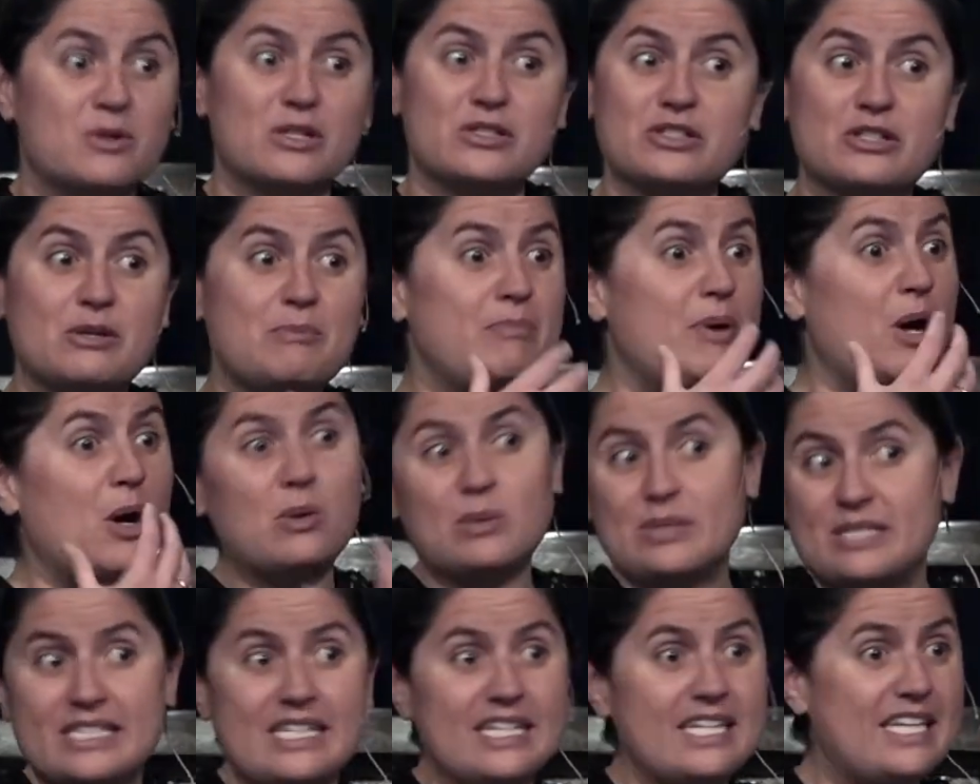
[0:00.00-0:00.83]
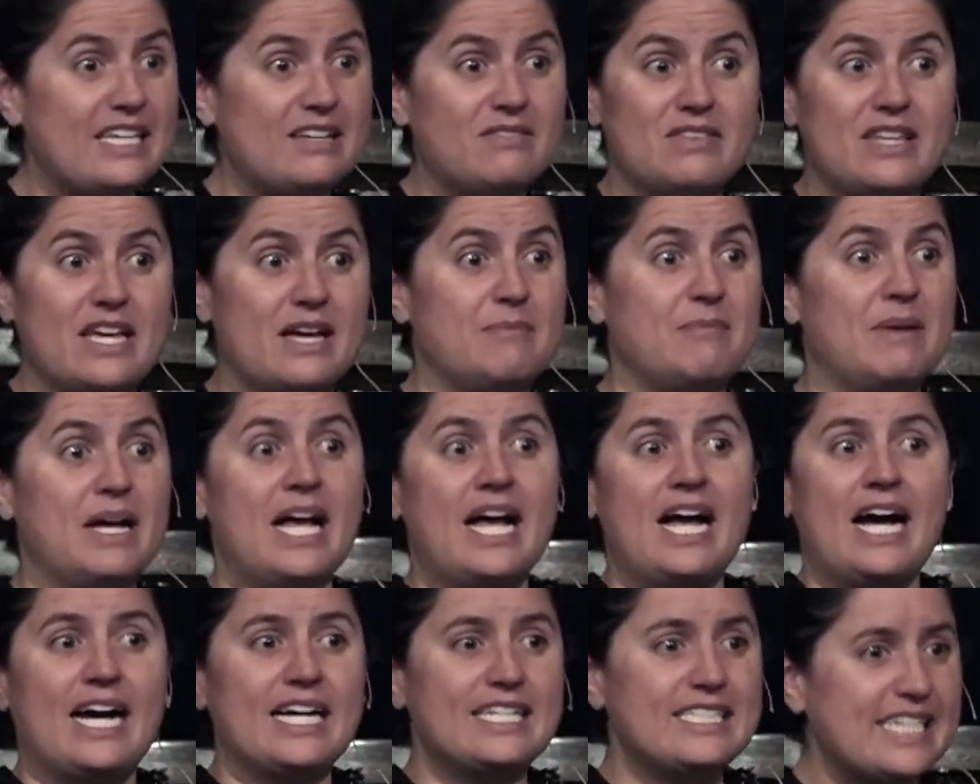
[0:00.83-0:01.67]
supposed to give them
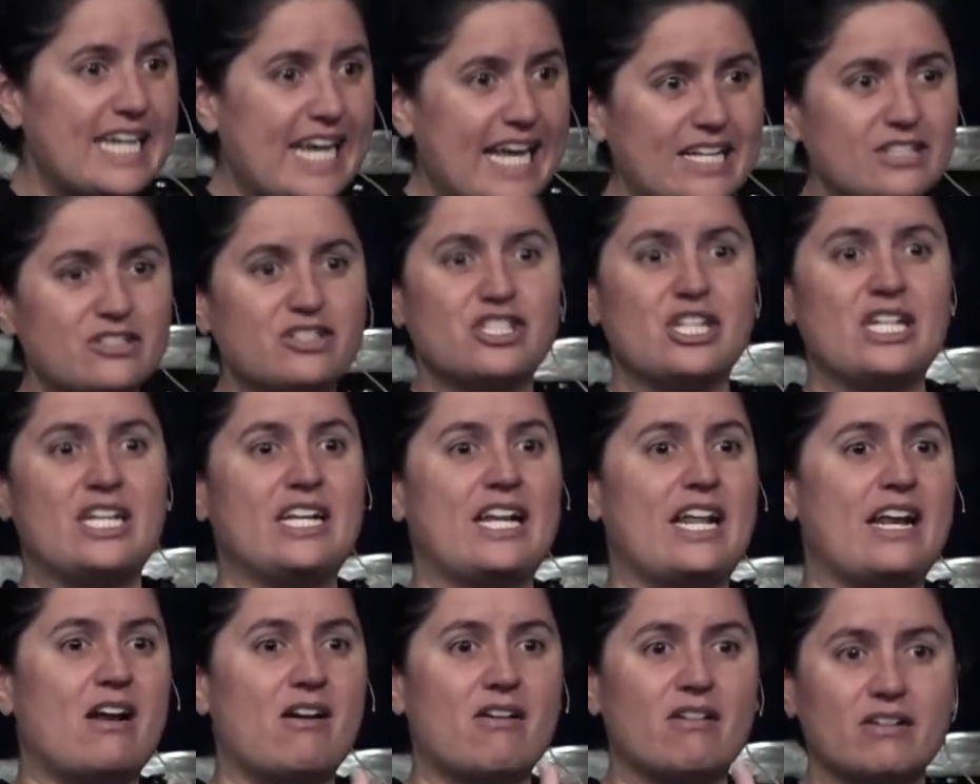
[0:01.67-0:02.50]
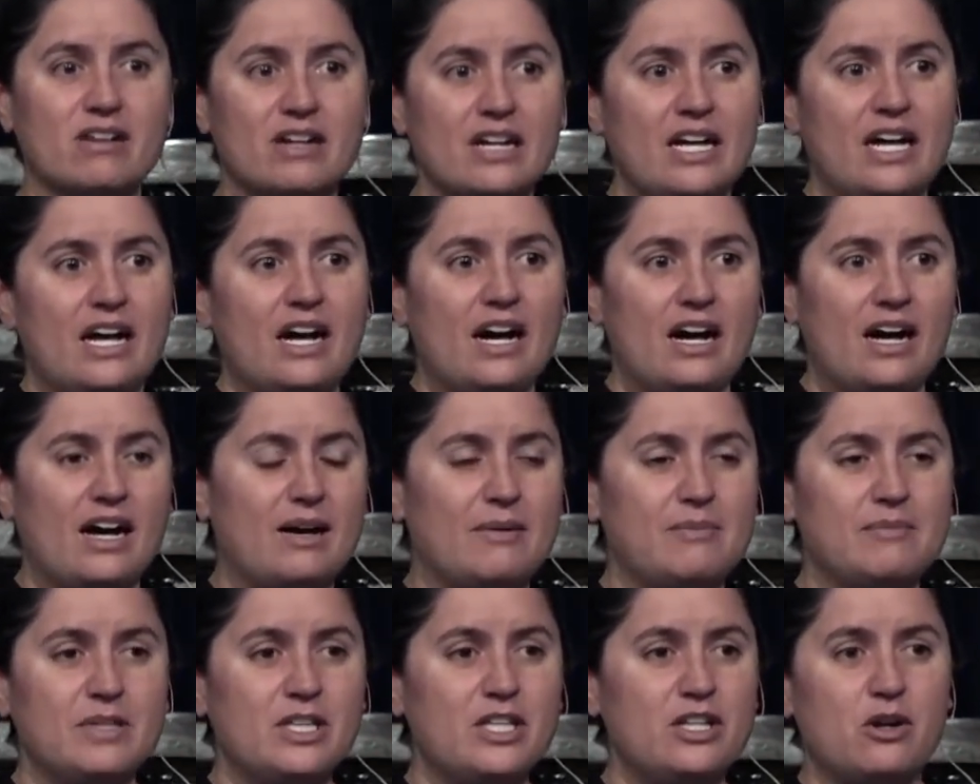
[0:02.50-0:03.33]
attention and our,
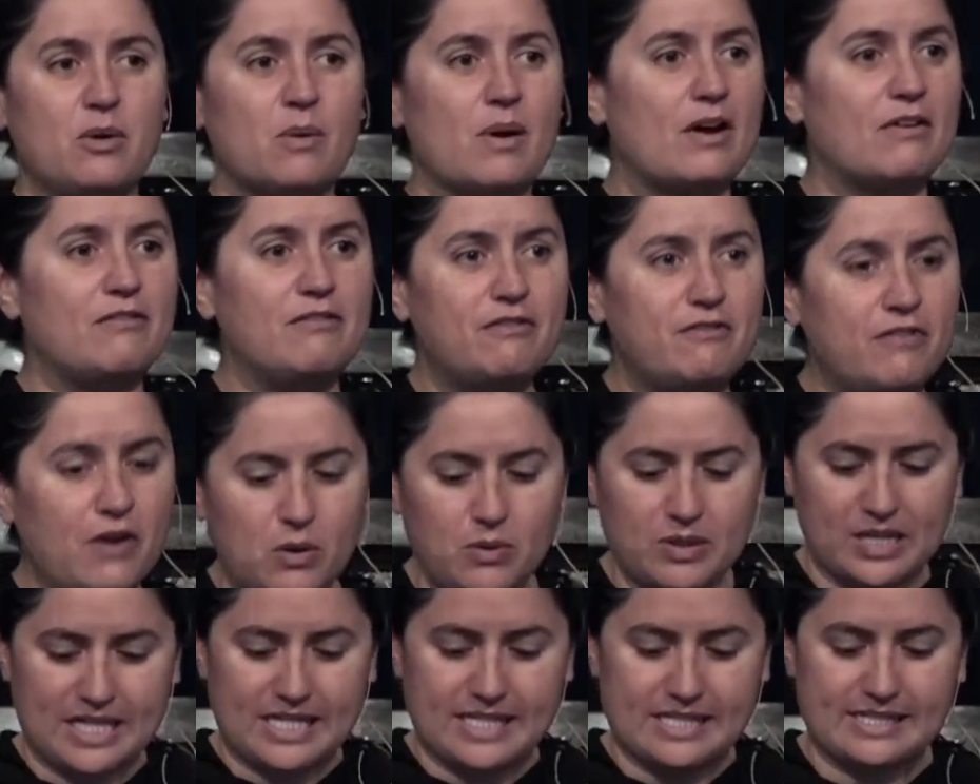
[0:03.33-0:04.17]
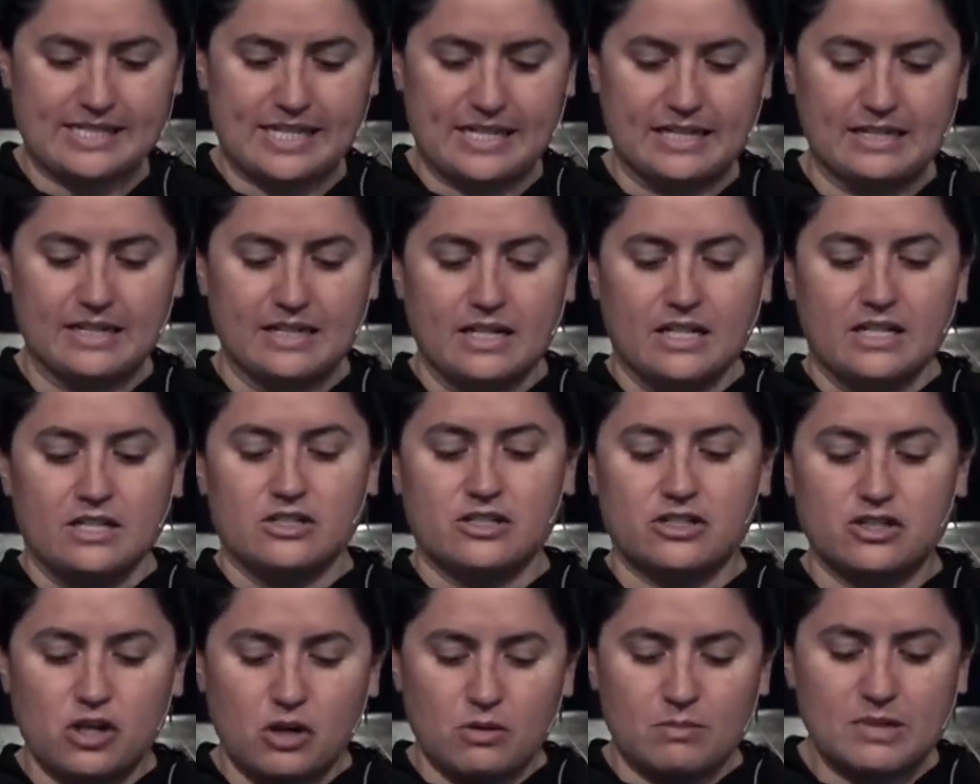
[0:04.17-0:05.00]
um, you know, our focus and
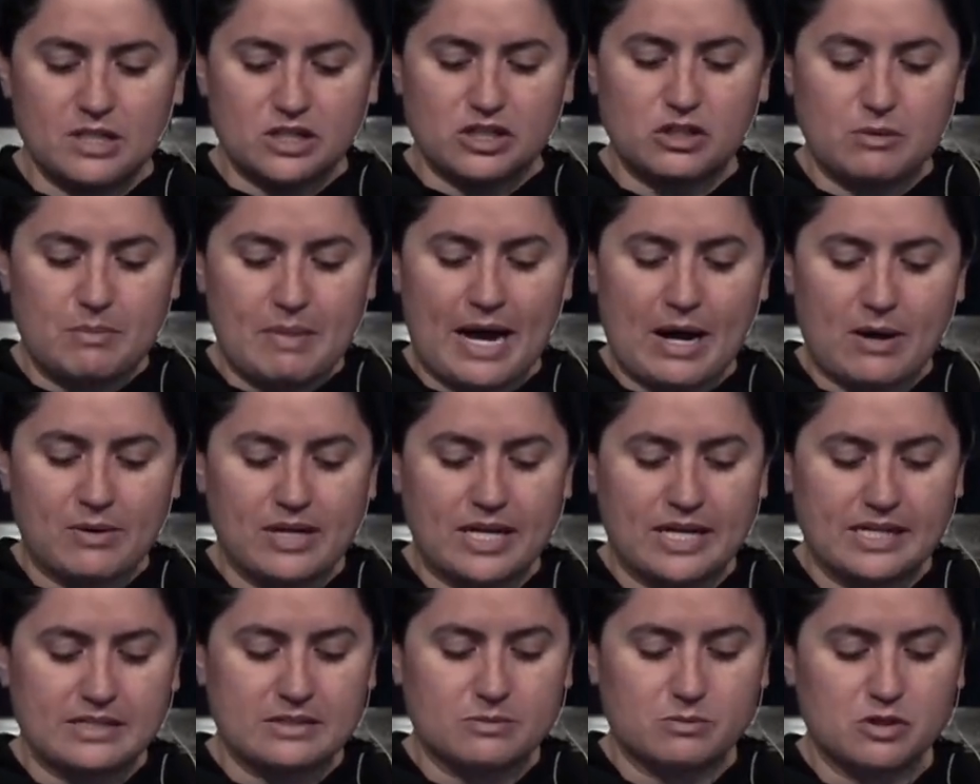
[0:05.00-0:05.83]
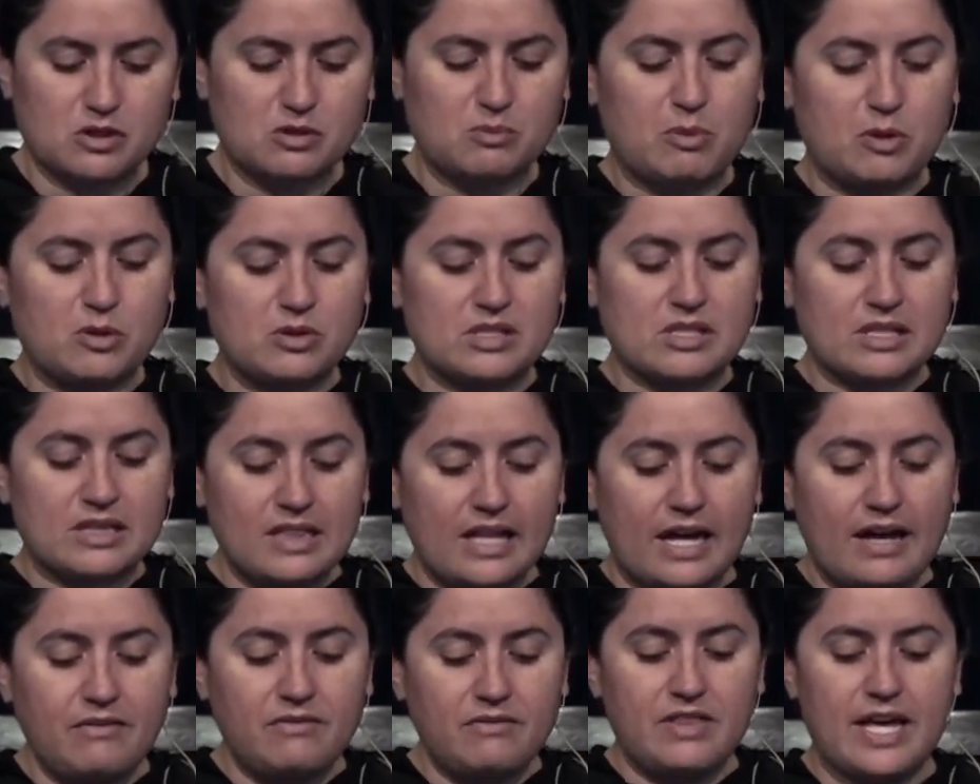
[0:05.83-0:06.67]
so much about us. We're supposed to
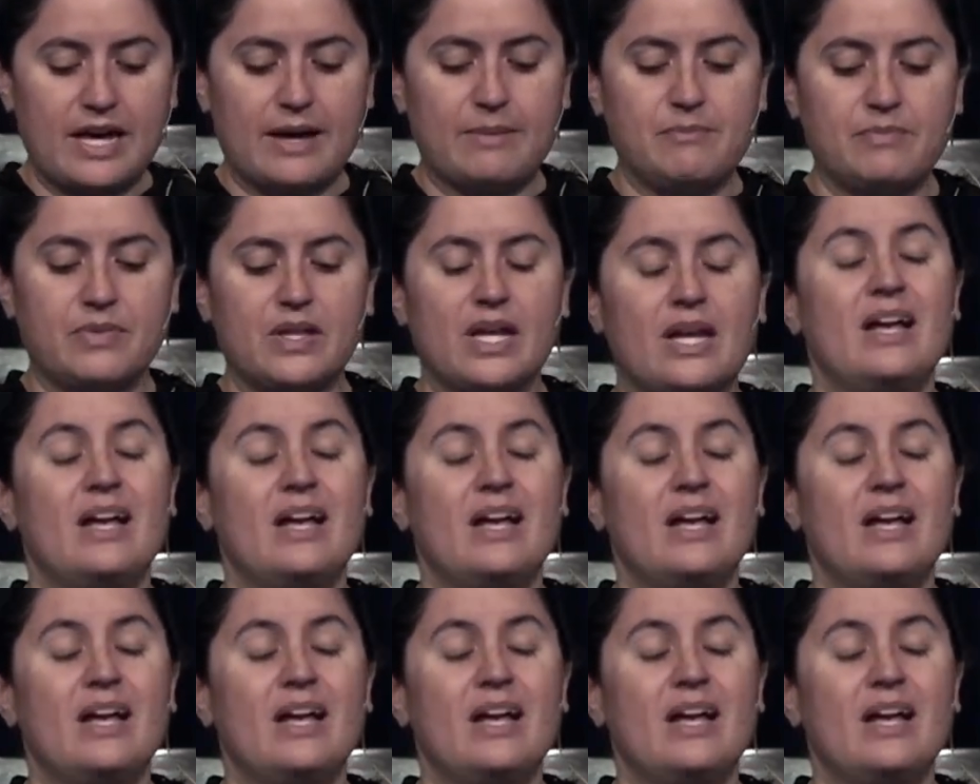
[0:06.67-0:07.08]
love them.